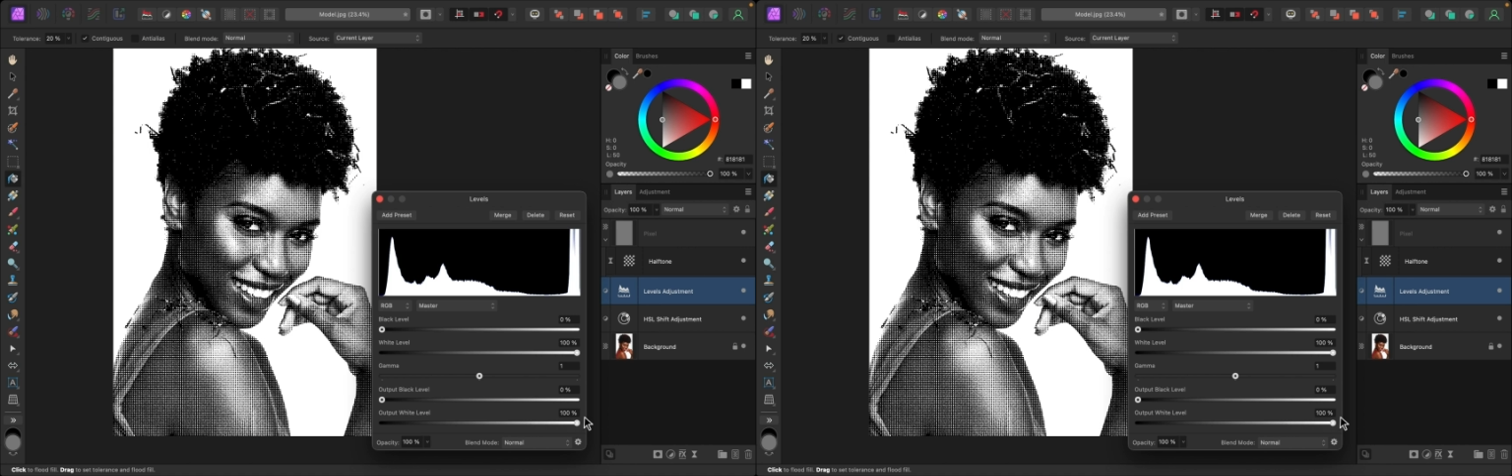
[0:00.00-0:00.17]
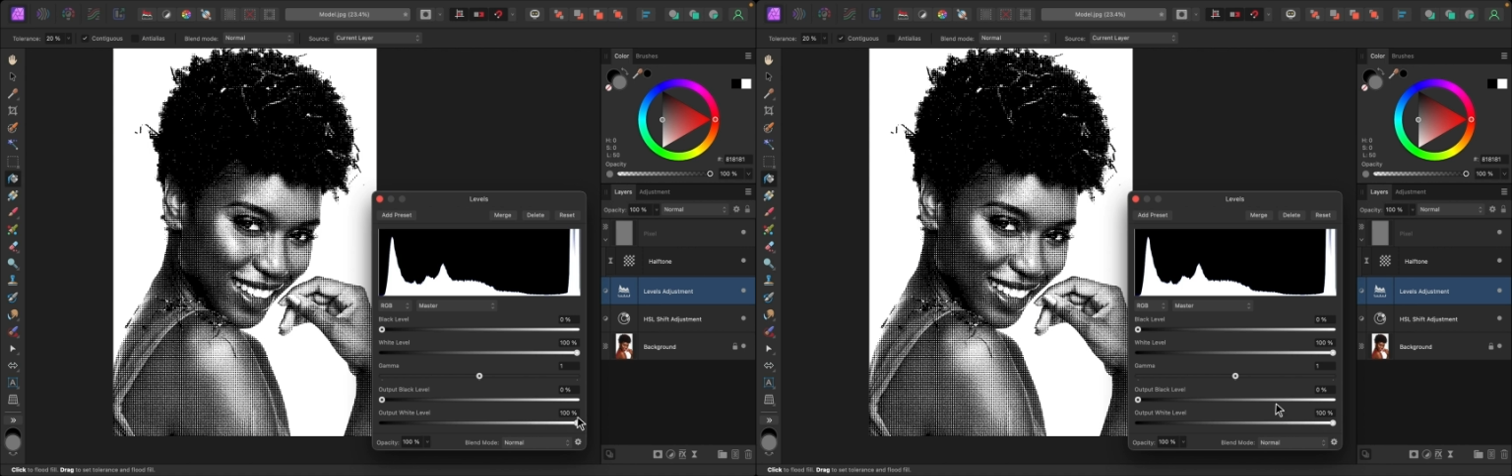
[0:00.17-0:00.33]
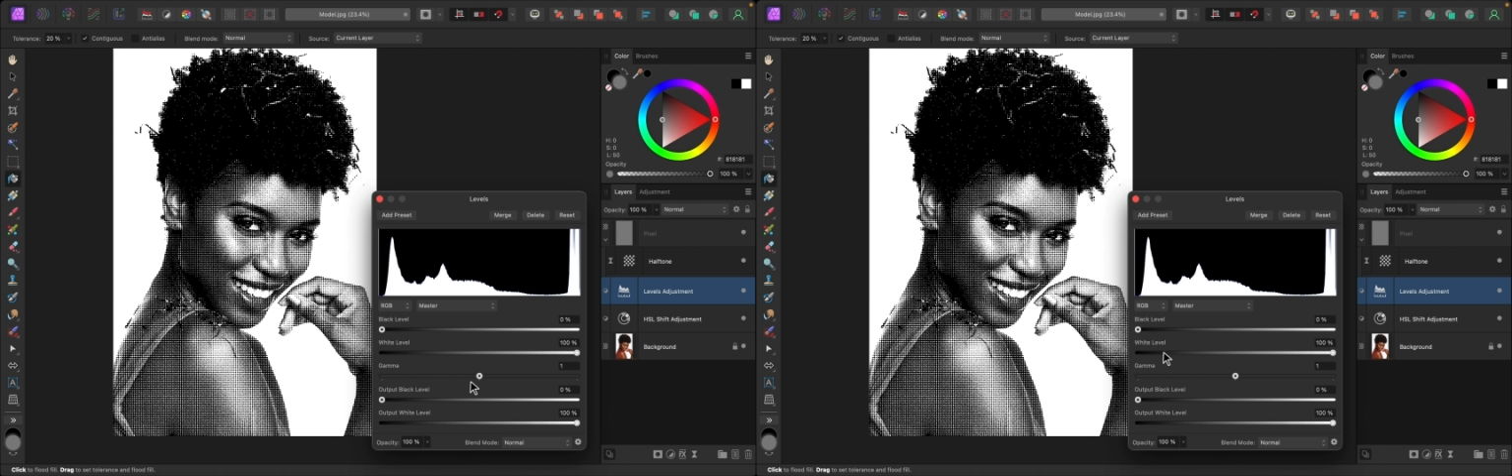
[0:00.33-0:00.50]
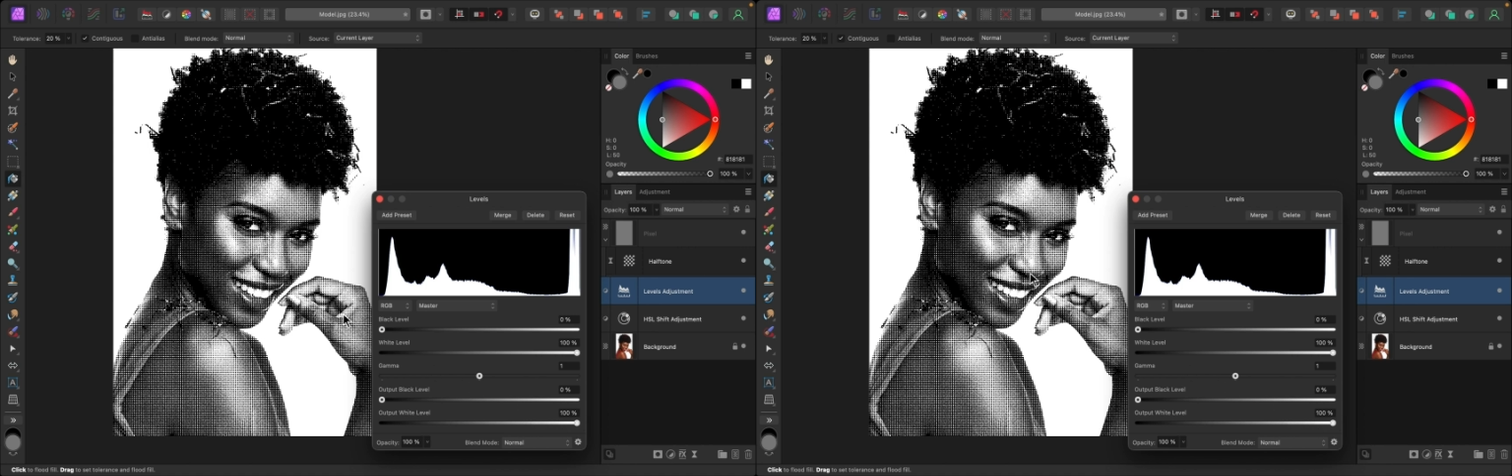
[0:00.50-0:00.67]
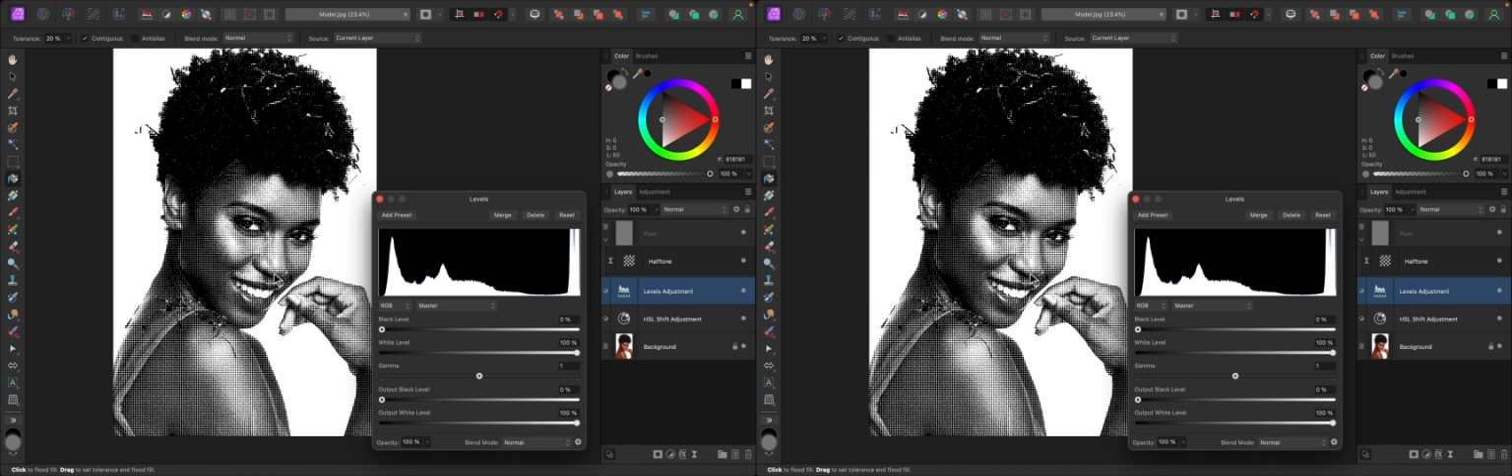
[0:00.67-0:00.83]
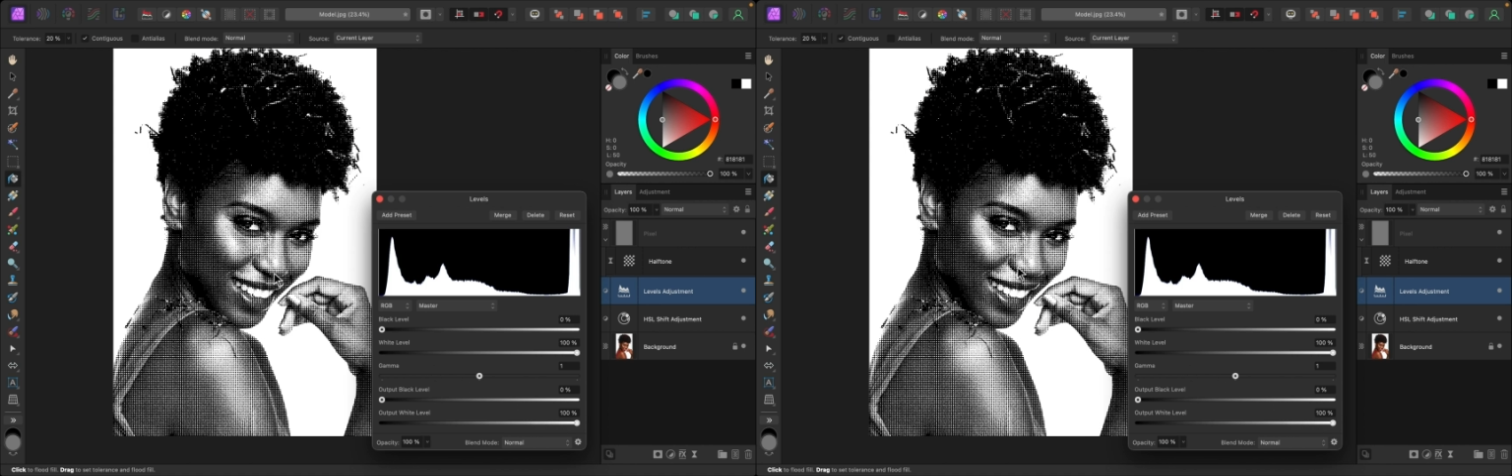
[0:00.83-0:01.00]
you'll have
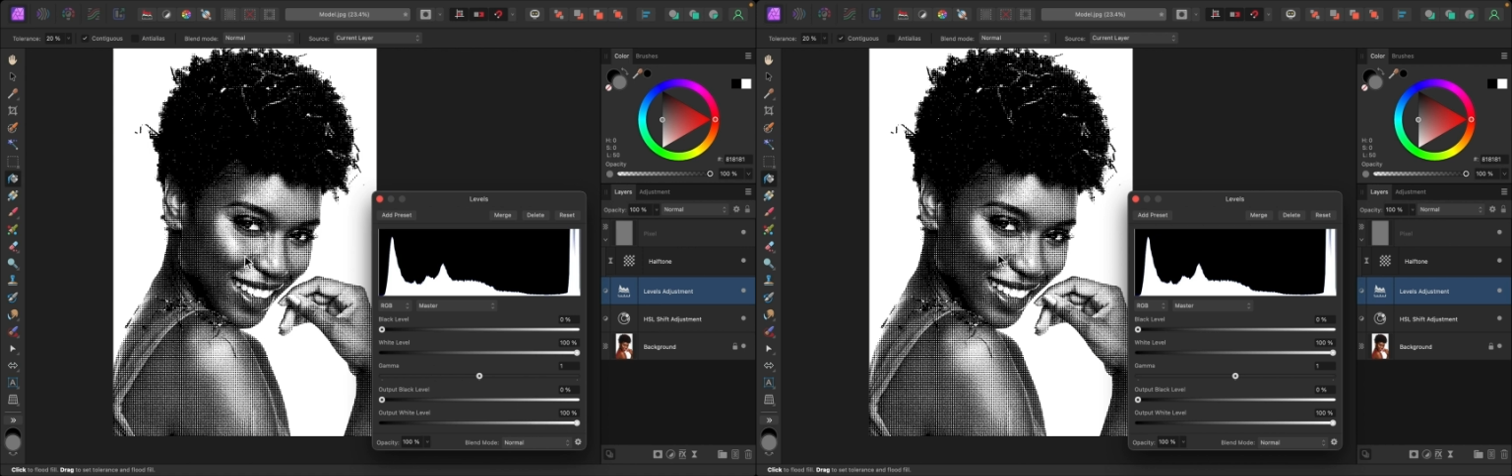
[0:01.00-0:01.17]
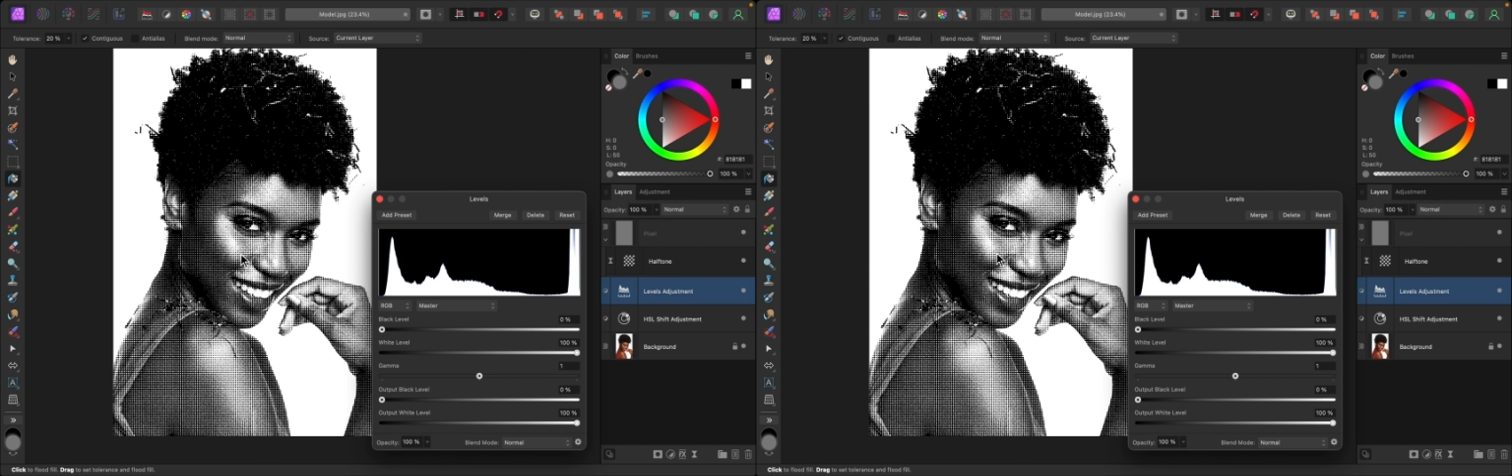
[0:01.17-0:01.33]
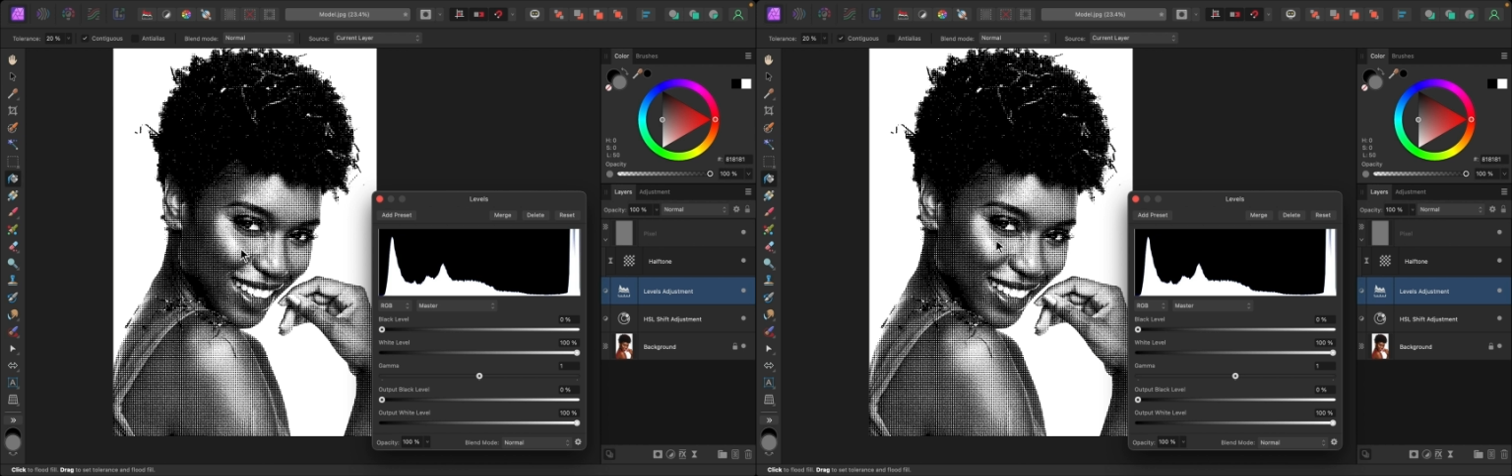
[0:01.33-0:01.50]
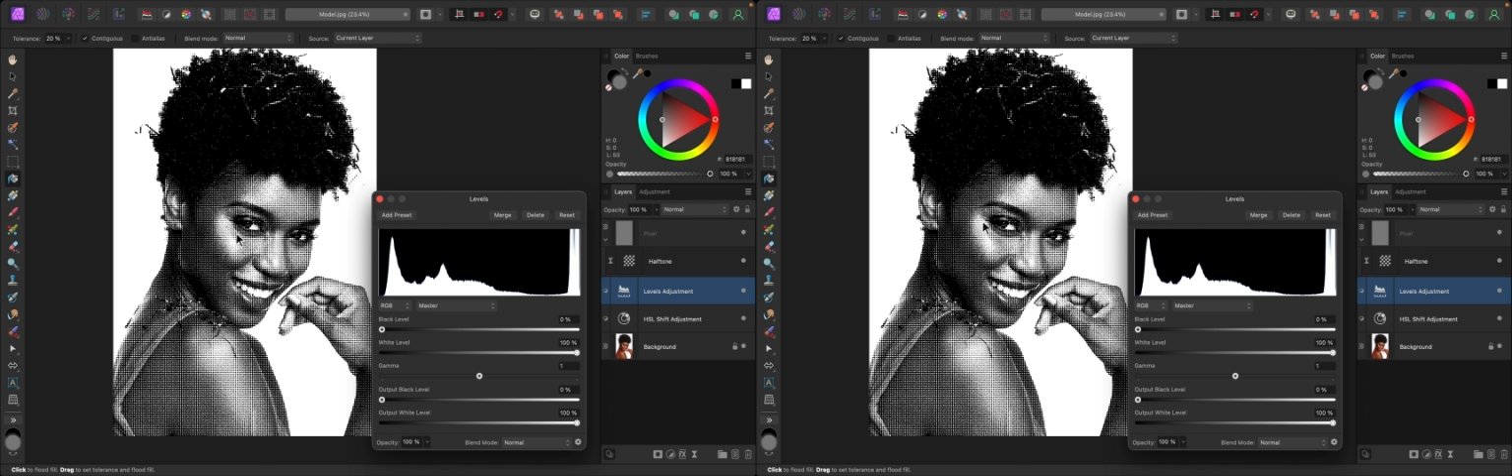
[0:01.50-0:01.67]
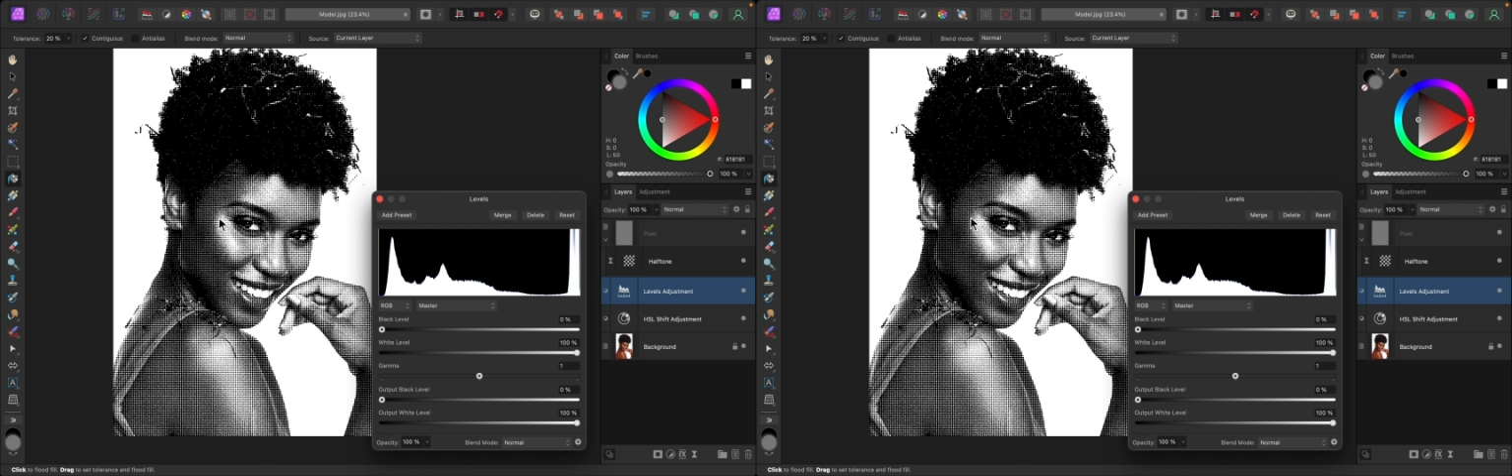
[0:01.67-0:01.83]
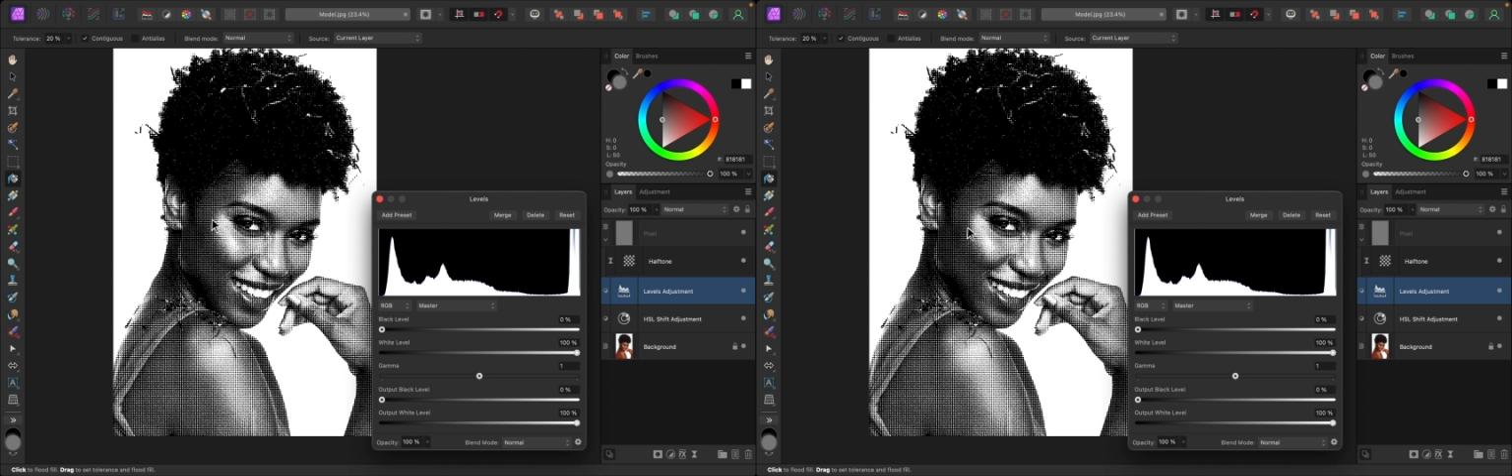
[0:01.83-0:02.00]
blown out highlights.